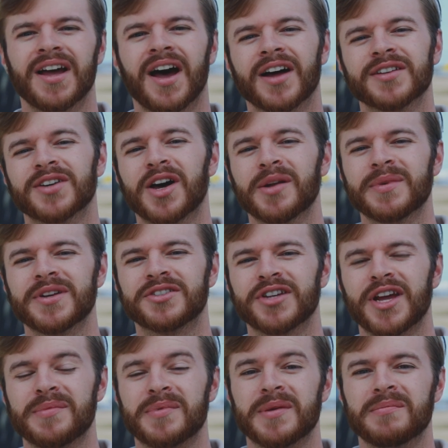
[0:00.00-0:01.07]
Autonomy is
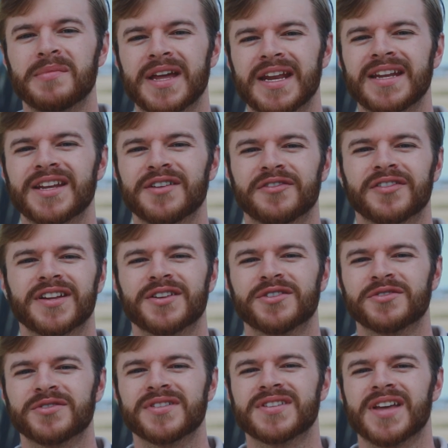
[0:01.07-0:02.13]
shaping many different
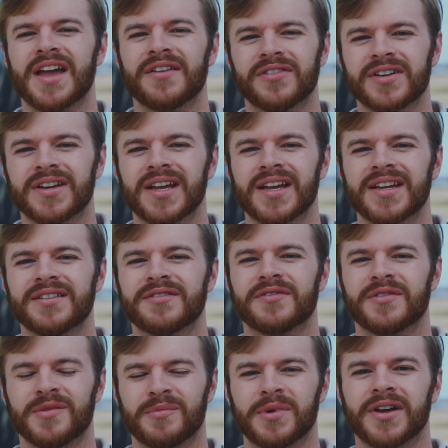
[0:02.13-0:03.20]
industries every day
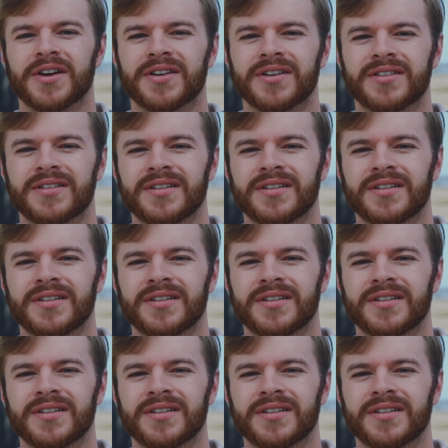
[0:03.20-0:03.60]
for the better.